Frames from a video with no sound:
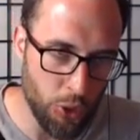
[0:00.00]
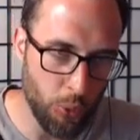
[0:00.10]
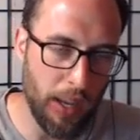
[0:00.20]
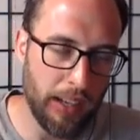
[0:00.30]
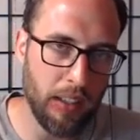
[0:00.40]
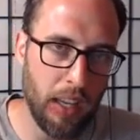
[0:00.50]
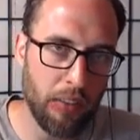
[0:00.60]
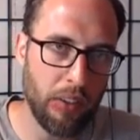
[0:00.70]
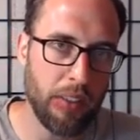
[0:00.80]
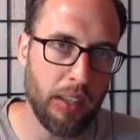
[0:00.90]
direct
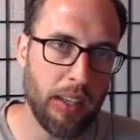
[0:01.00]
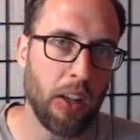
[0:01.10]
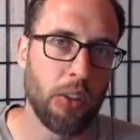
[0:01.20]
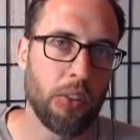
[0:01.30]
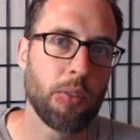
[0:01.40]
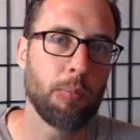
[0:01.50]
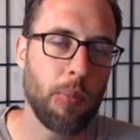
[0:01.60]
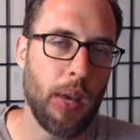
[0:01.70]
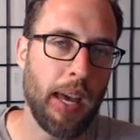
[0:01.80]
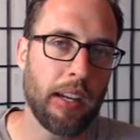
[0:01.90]
everything else
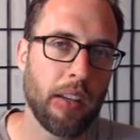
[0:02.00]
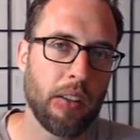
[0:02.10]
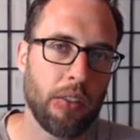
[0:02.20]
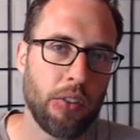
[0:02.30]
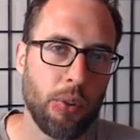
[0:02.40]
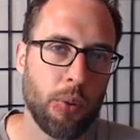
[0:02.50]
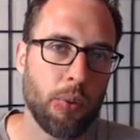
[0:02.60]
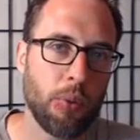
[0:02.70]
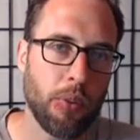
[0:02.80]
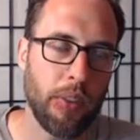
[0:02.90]
back
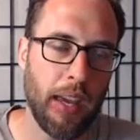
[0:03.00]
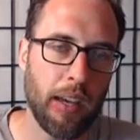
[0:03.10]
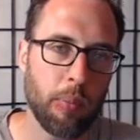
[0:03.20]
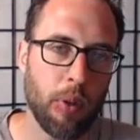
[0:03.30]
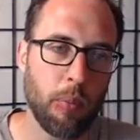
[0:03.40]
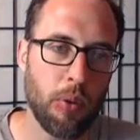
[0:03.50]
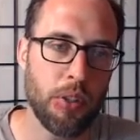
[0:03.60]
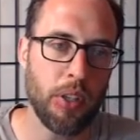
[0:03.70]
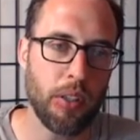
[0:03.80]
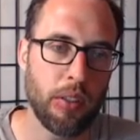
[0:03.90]
to that
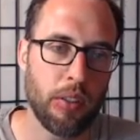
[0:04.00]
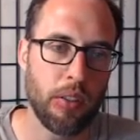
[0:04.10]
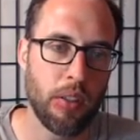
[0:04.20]
promotion.